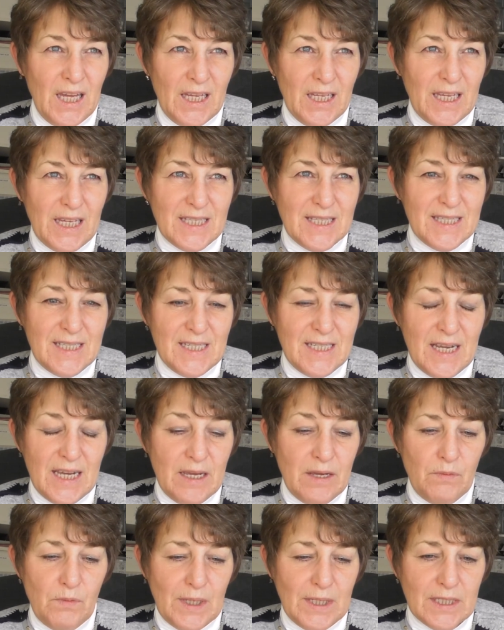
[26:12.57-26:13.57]

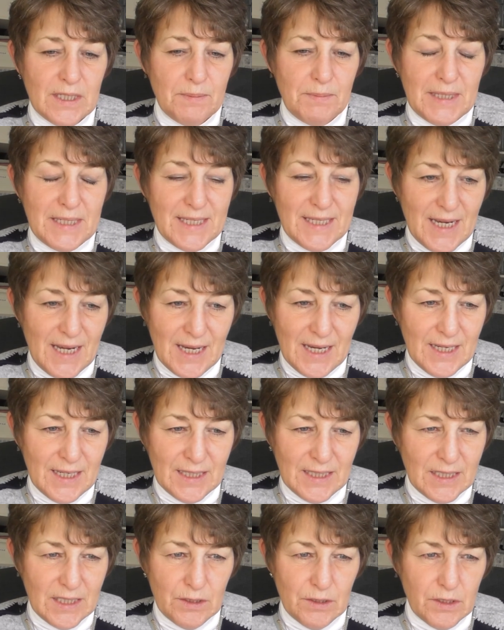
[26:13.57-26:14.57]
Yesterday went to my
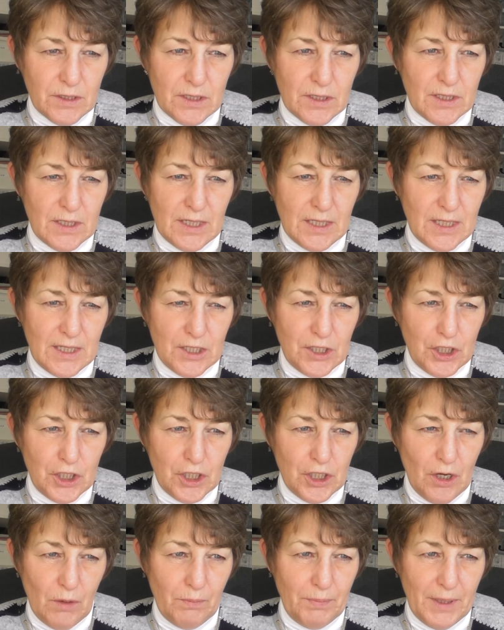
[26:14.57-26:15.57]
dad's, did his
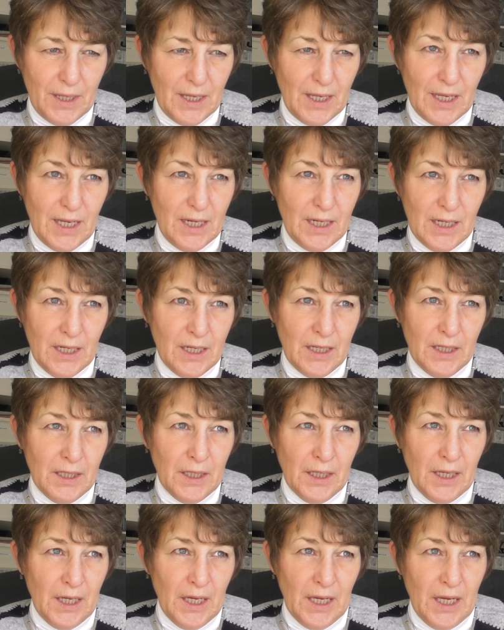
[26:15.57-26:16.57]
shopping,
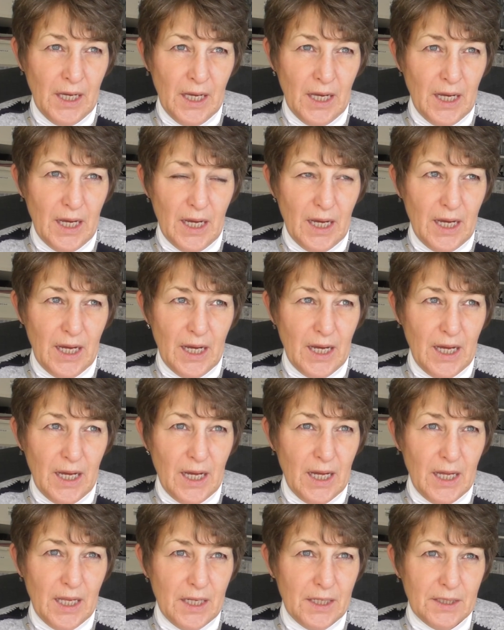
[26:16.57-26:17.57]

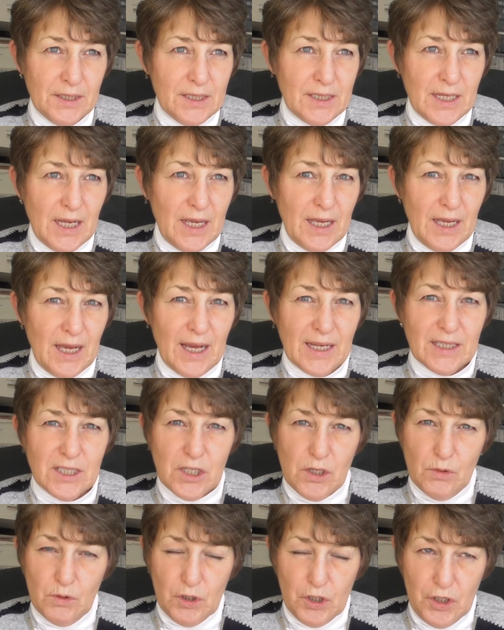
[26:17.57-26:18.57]
and I had to
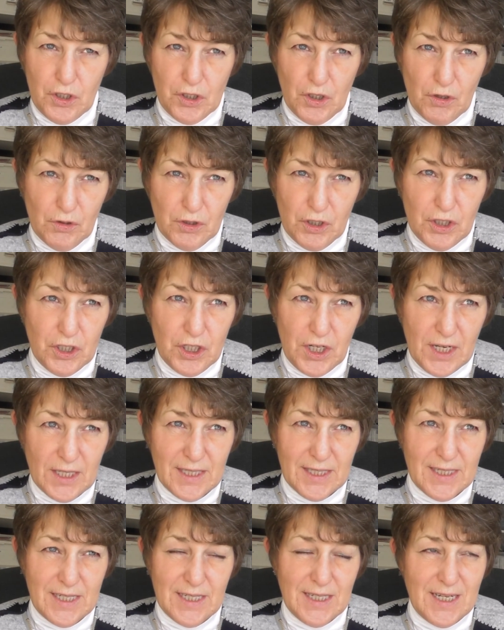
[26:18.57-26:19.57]
go to the doctor's
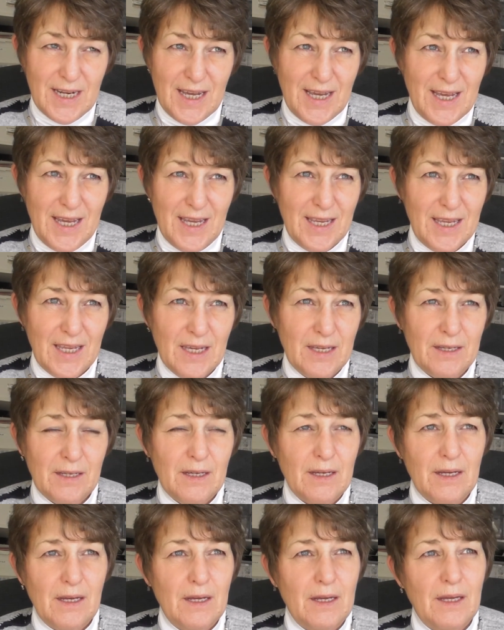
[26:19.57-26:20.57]
yesterday
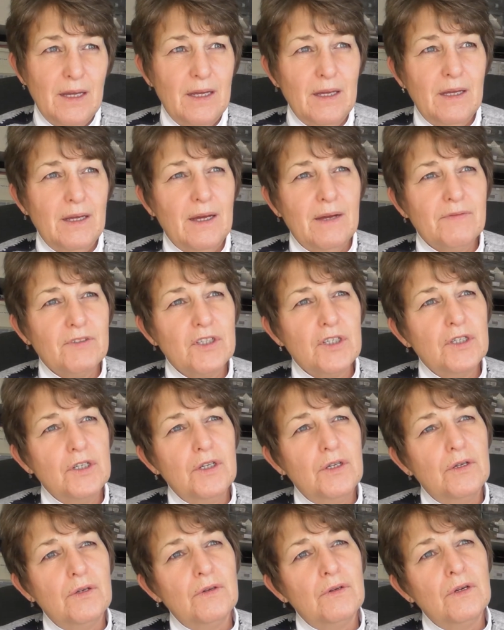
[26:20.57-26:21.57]

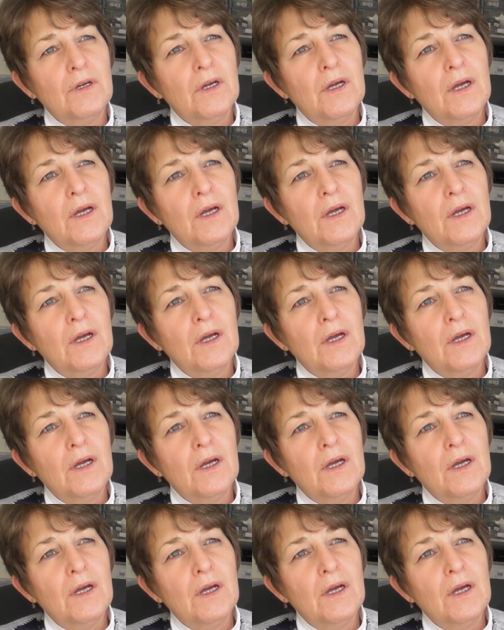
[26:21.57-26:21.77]
afternoon.